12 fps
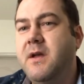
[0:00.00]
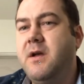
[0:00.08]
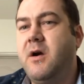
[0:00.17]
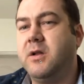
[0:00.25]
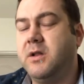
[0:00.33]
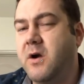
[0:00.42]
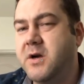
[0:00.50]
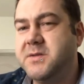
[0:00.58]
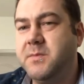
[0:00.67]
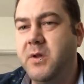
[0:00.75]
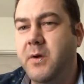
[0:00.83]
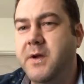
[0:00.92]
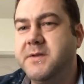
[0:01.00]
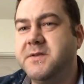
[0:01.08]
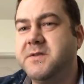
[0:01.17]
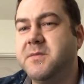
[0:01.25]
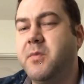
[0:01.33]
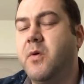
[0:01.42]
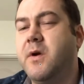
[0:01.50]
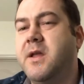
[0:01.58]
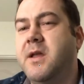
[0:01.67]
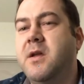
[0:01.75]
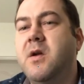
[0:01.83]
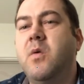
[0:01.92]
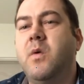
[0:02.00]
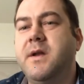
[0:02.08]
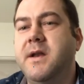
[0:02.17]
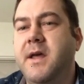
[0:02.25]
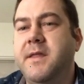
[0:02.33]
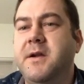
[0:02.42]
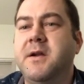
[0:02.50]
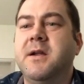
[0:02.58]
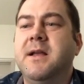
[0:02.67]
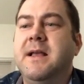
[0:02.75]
Our large employers are supporting one another.